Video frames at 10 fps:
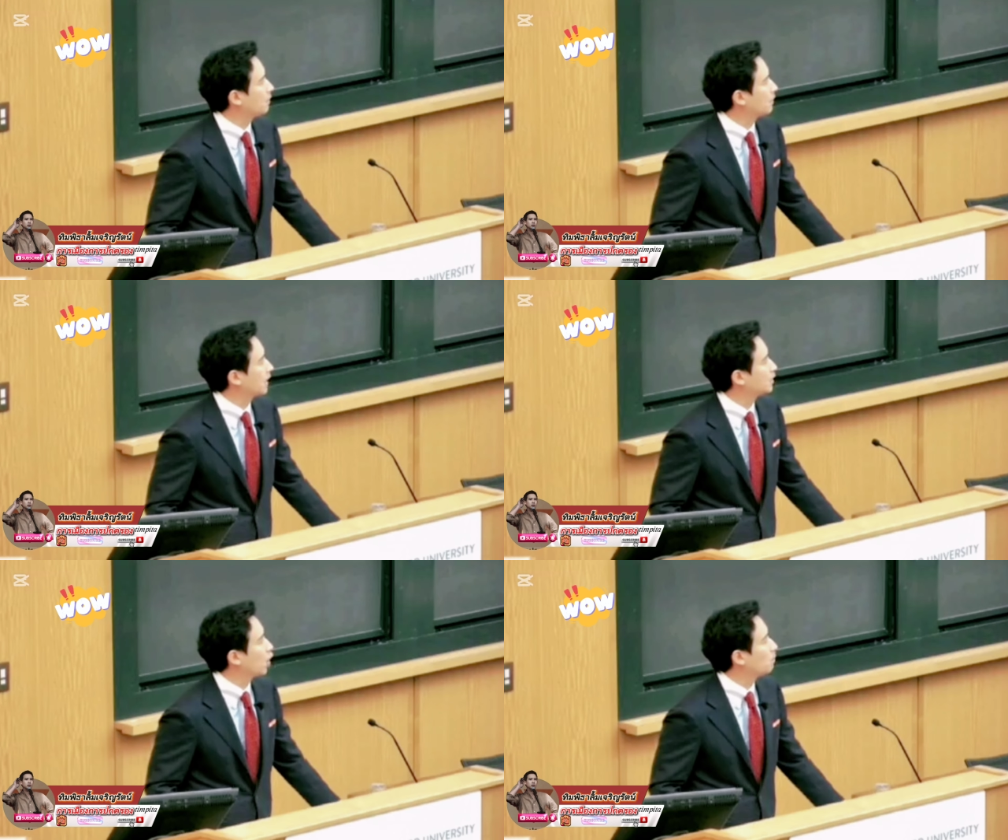a
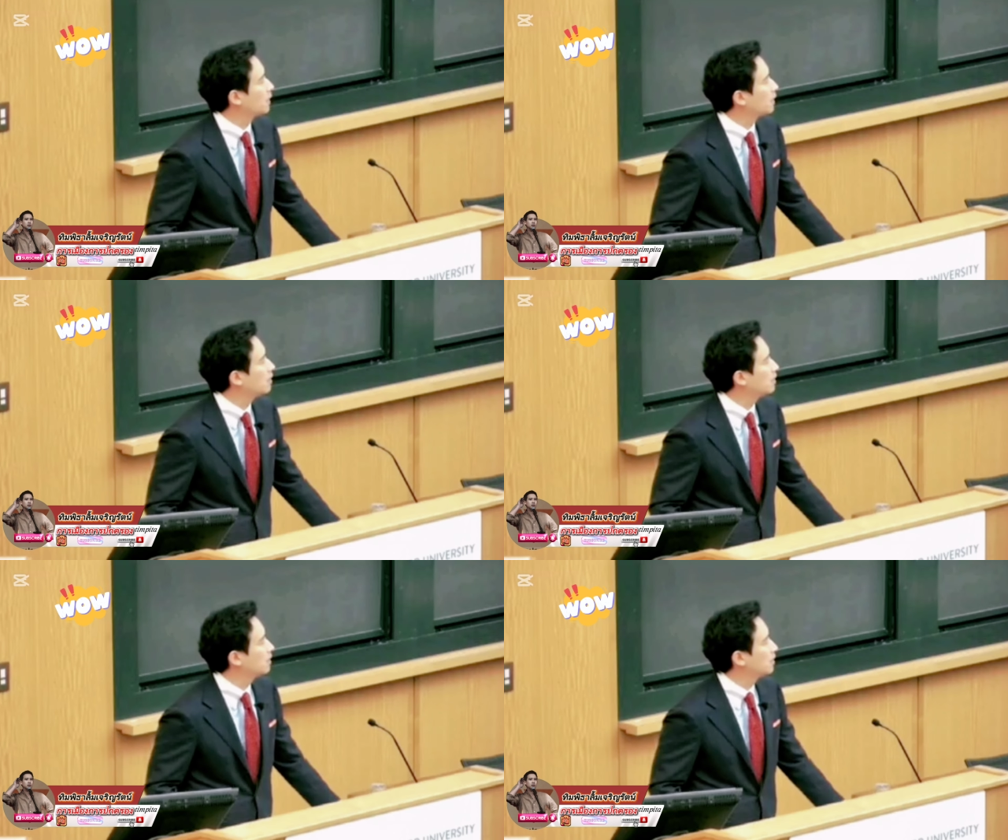case on
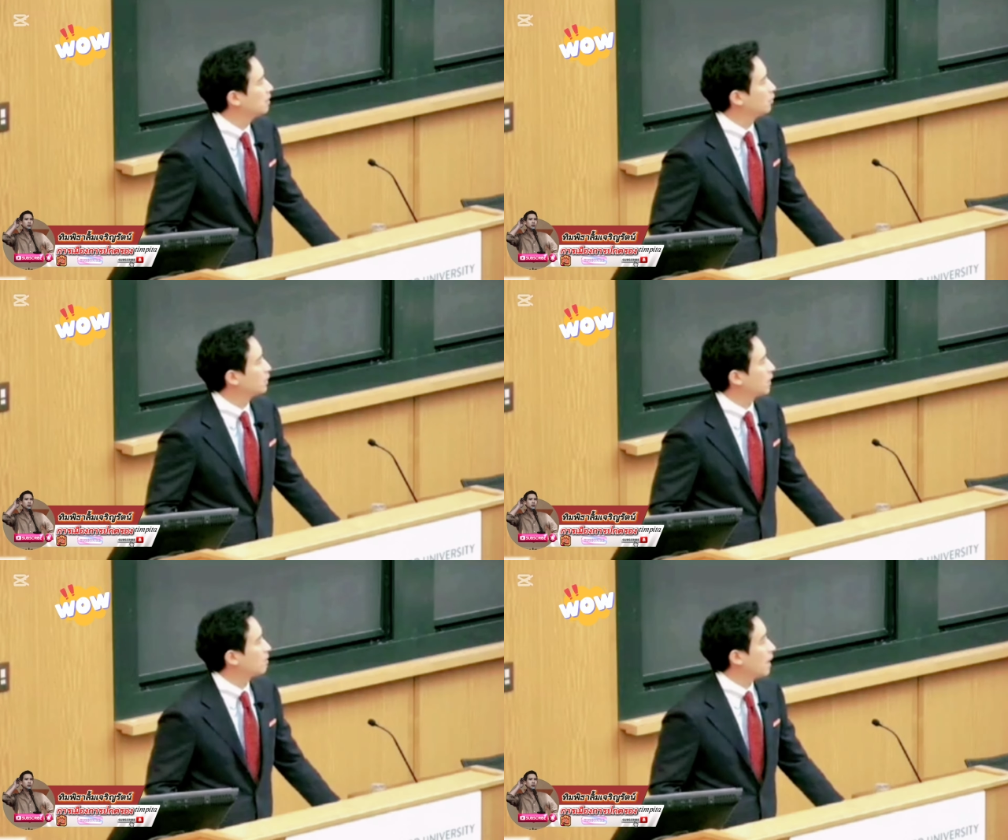me, which
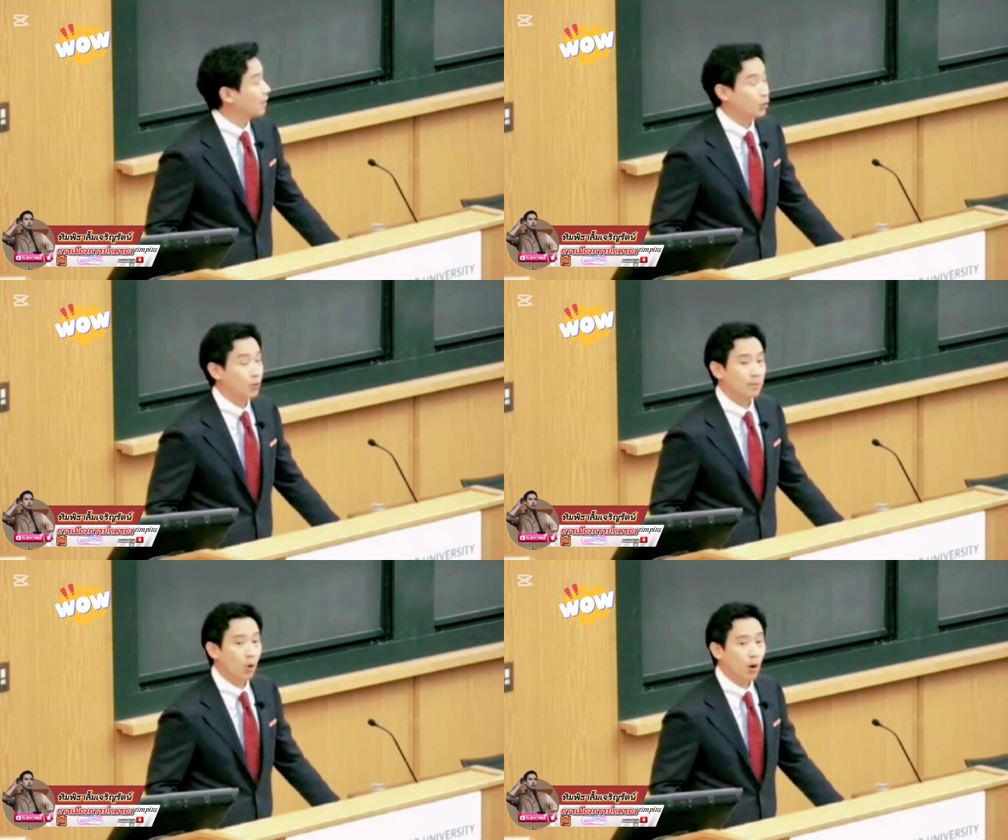I'm happy to
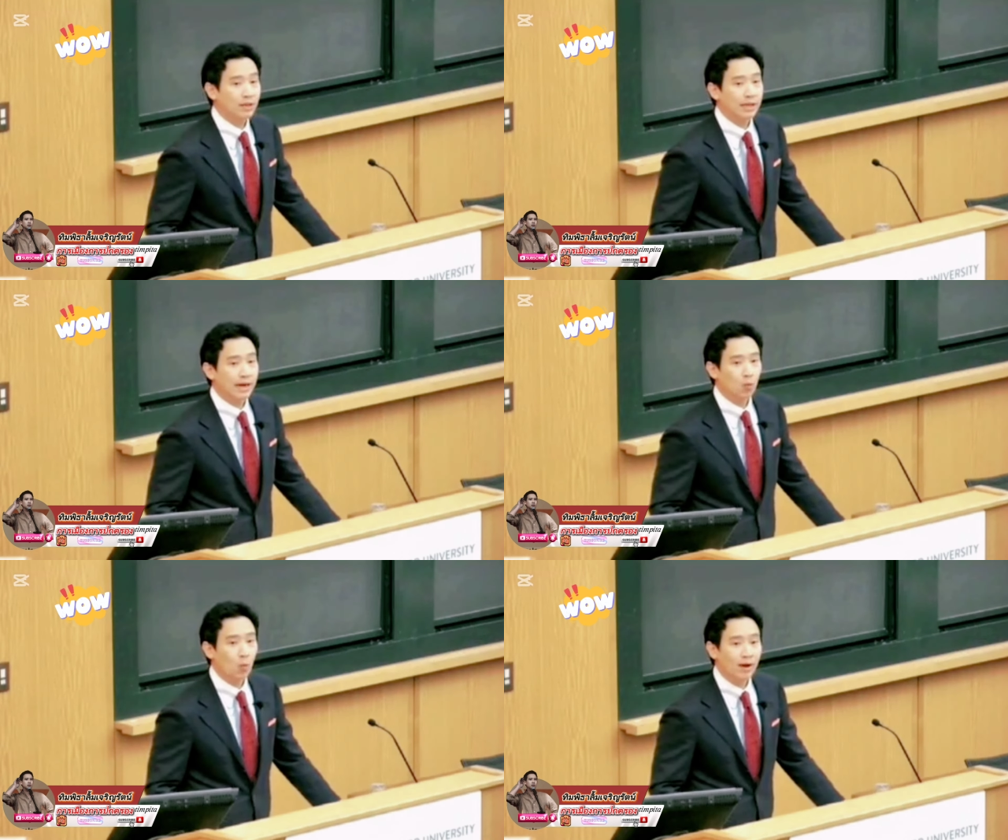report that I
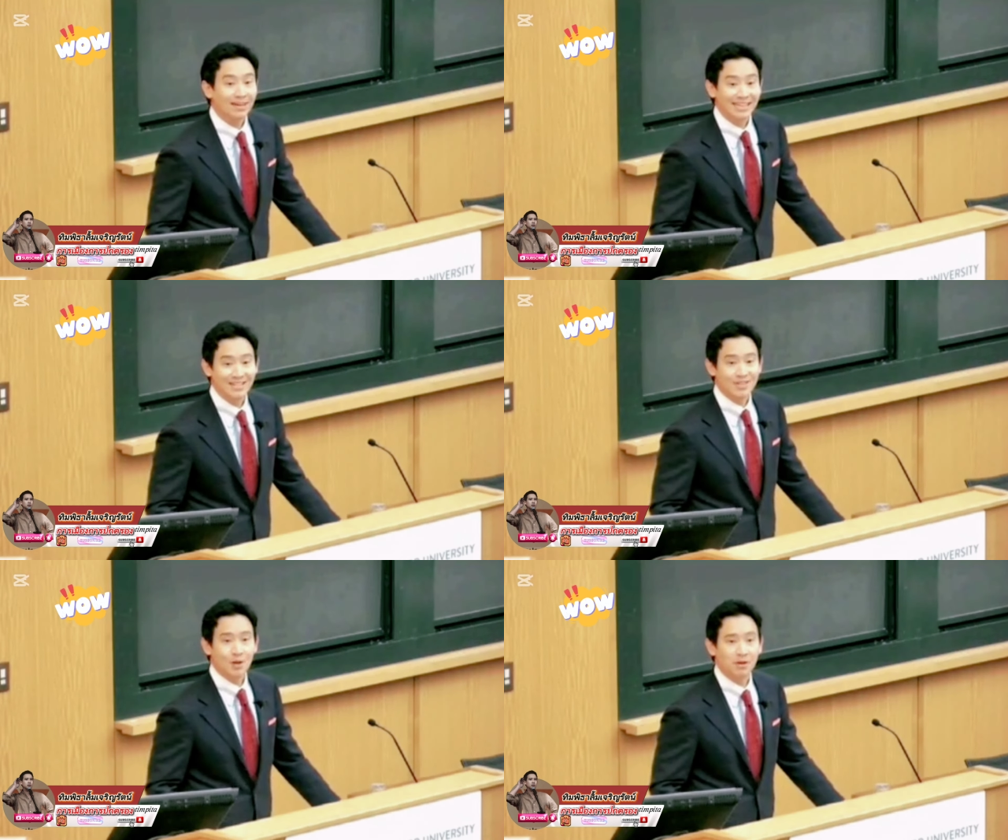won in
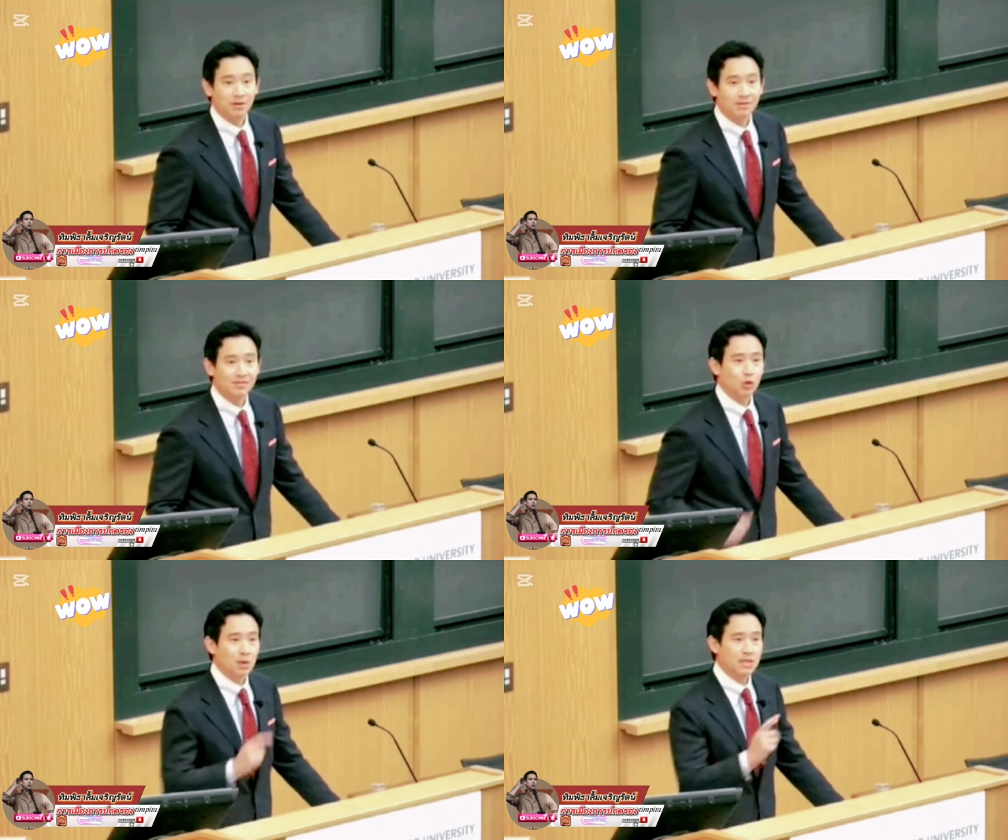December,
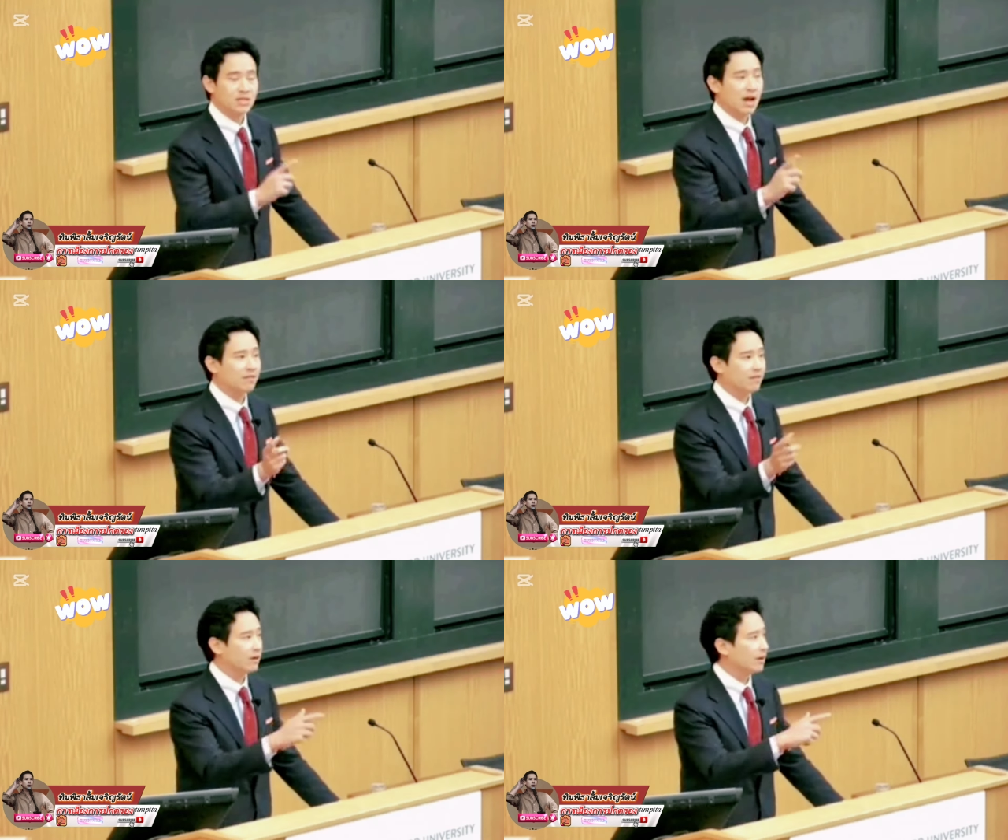2 months
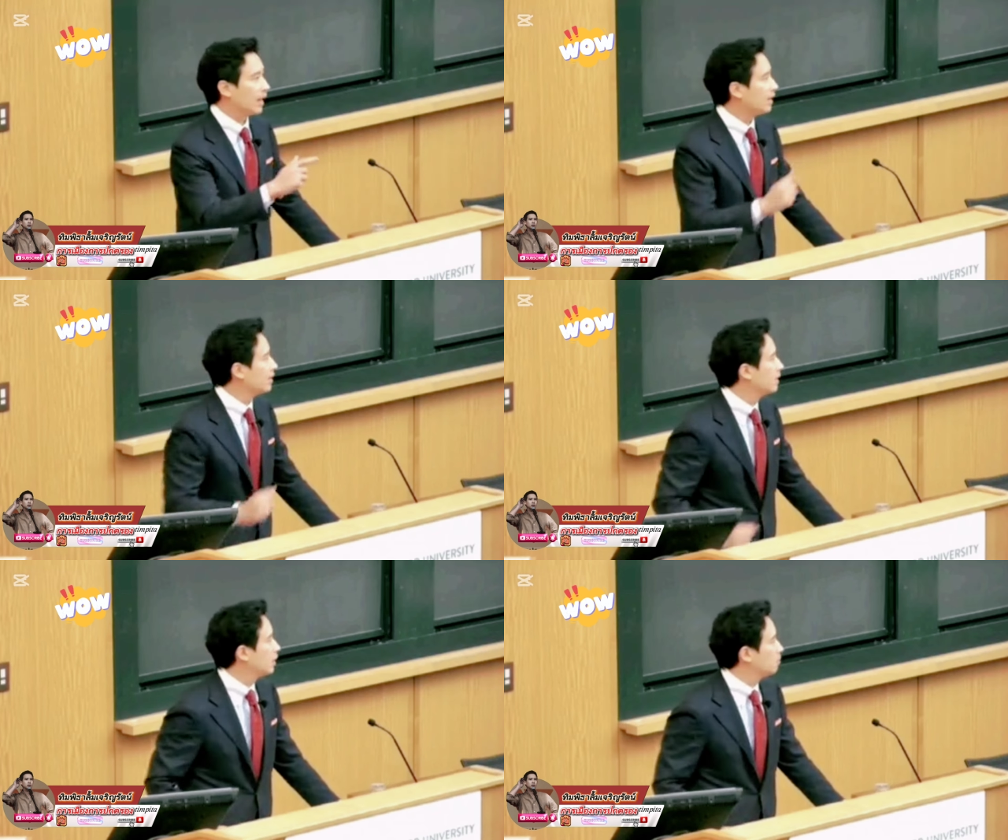after I
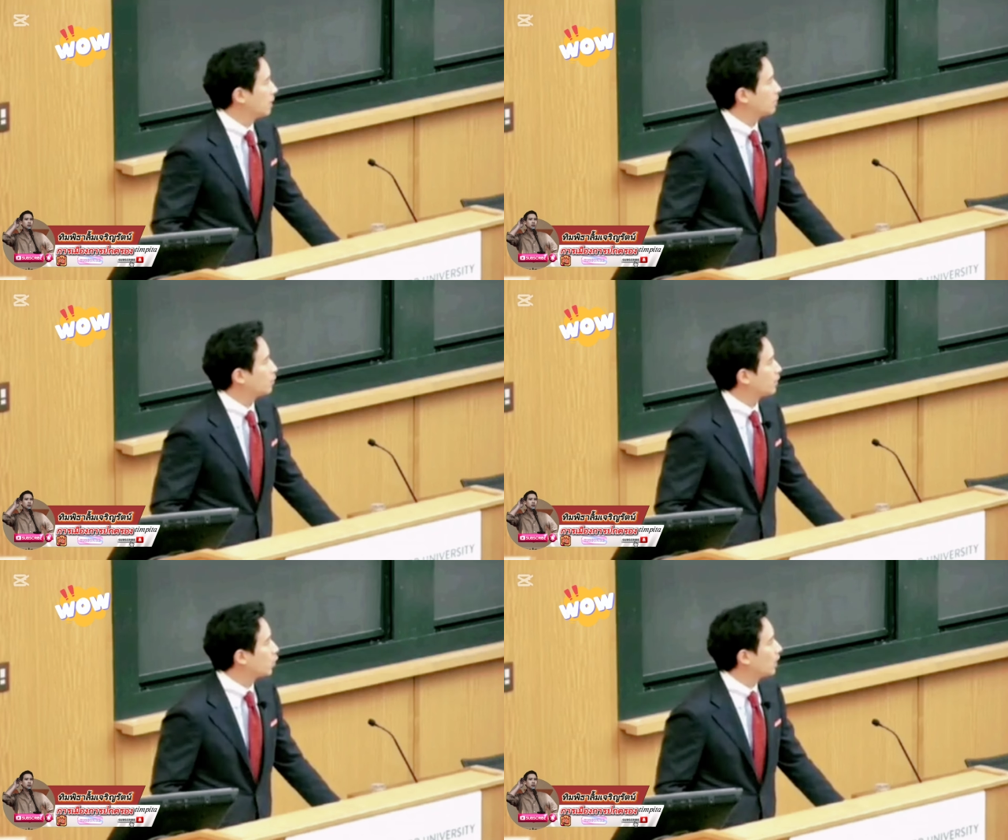met
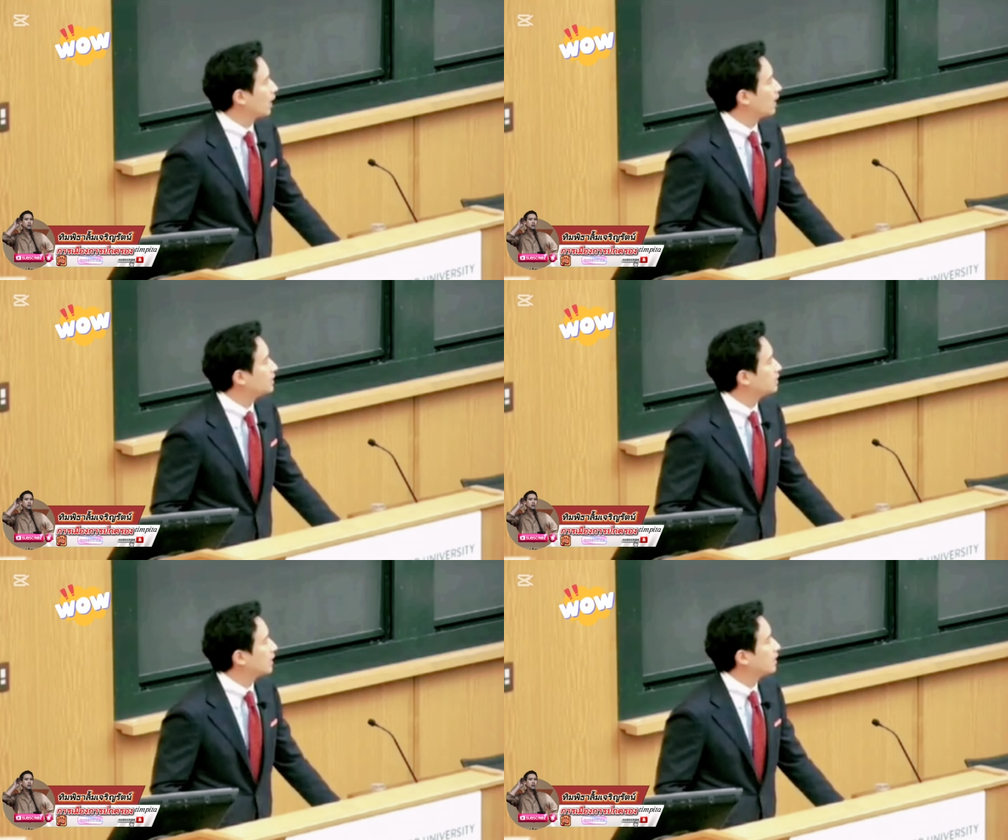with you
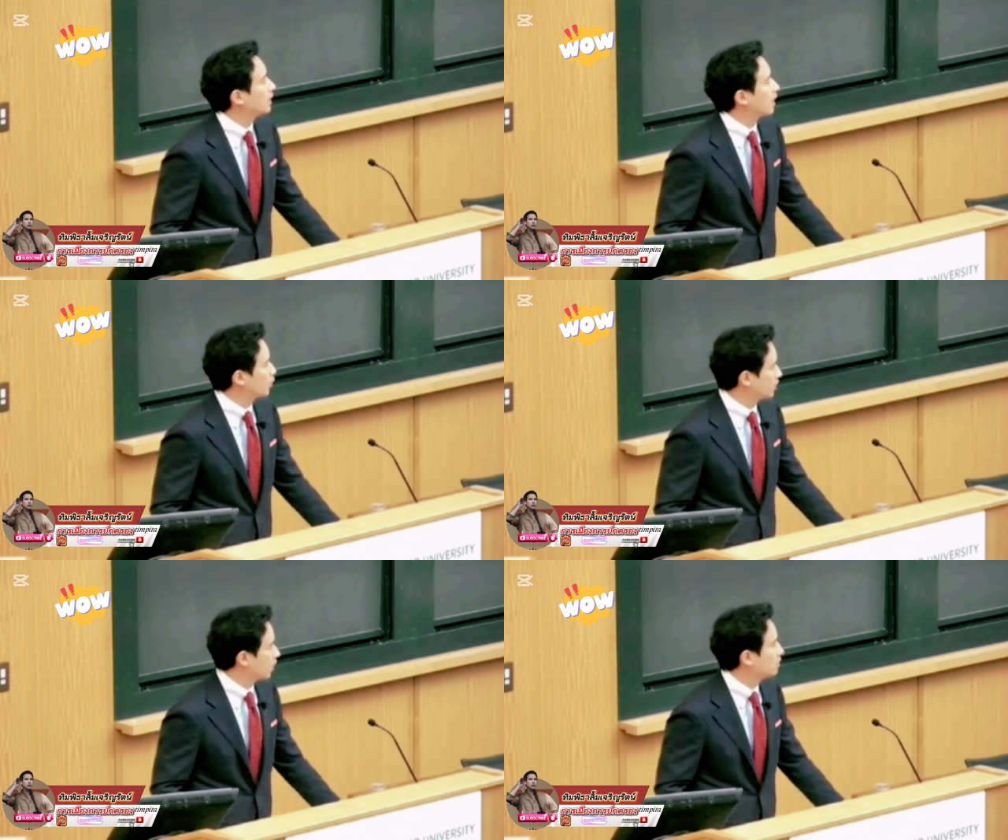guys, and then I
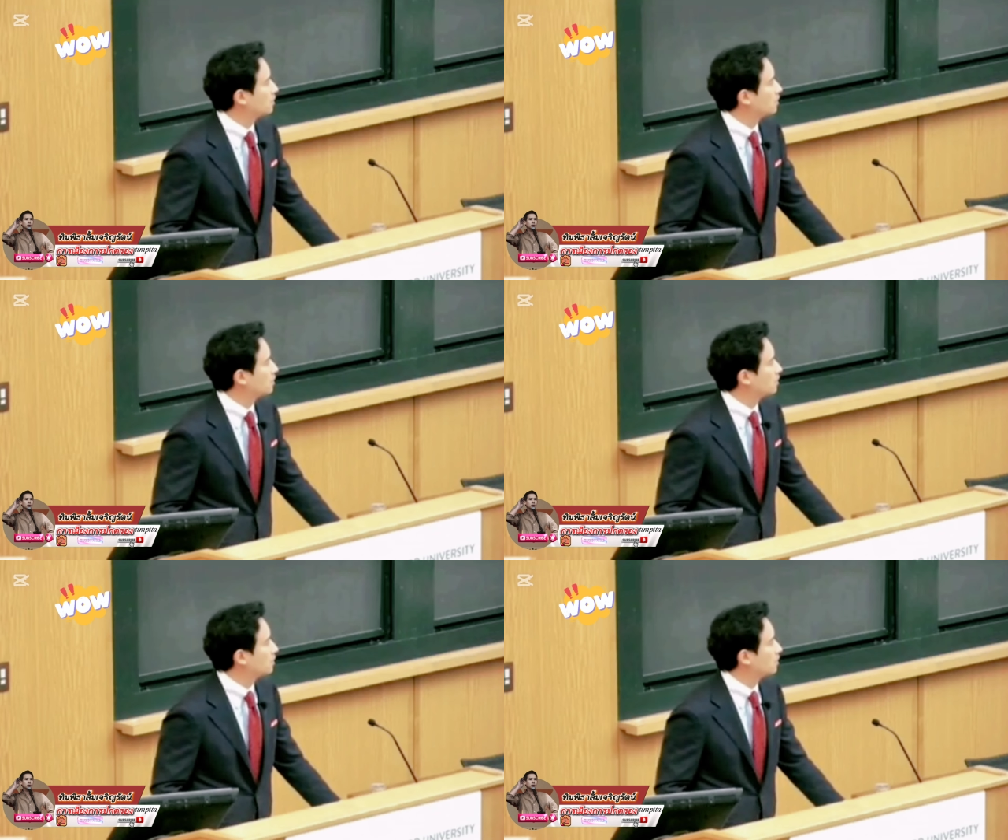returned to